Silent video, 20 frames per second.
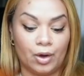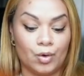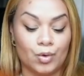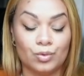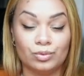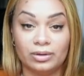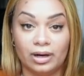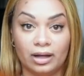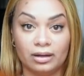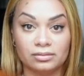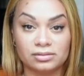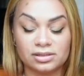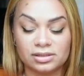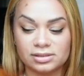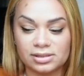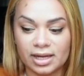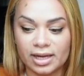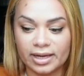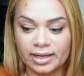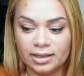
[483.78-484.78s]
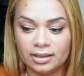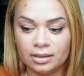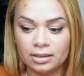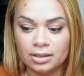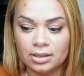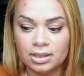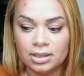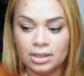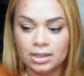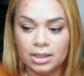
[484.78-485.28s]
whole nail design.
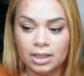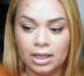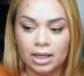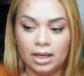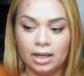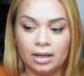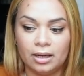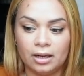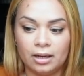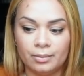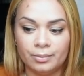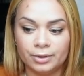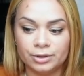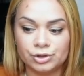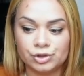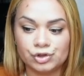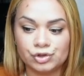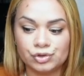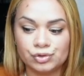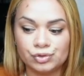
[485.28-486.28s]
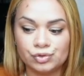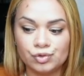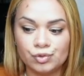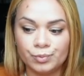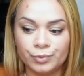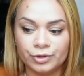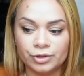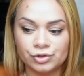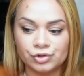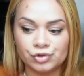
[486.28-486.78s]
But
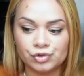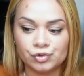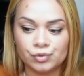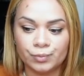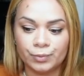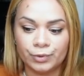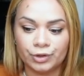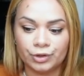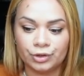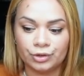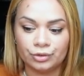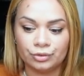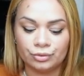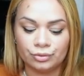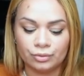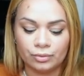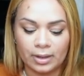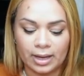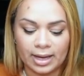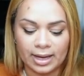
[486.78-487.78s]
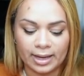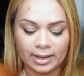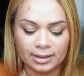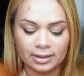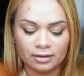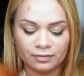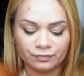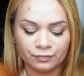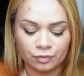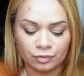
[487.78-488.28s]
super, super cute. I
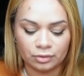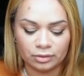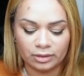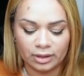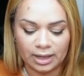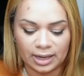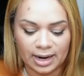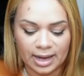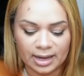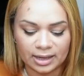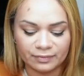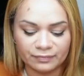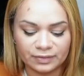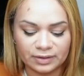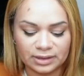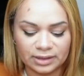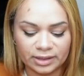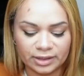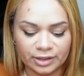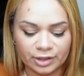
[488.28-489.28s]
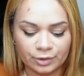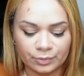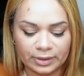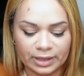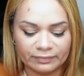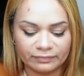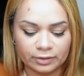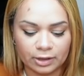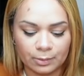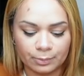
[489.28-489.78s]
love a lot of glitter. We
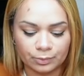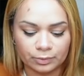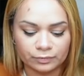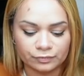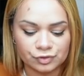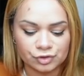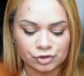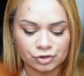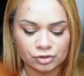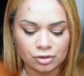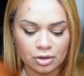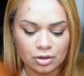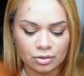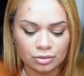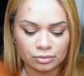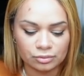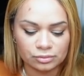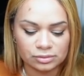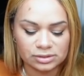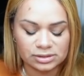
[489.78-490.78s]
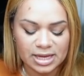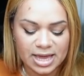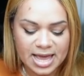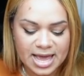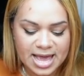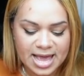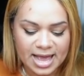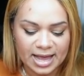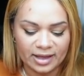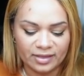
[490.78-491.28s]
have a couple of stones,
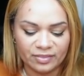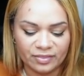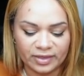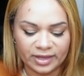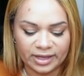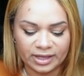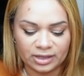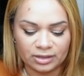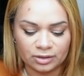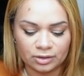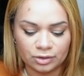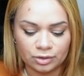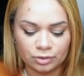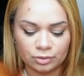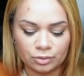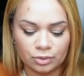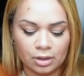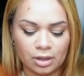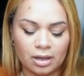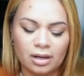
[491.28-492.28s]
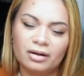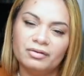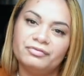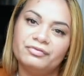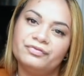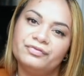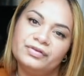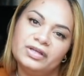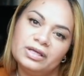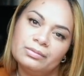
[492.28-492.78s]
and then
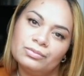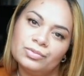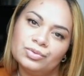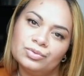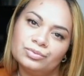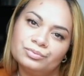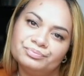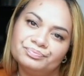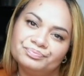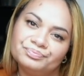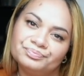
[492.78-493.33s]
Fimo.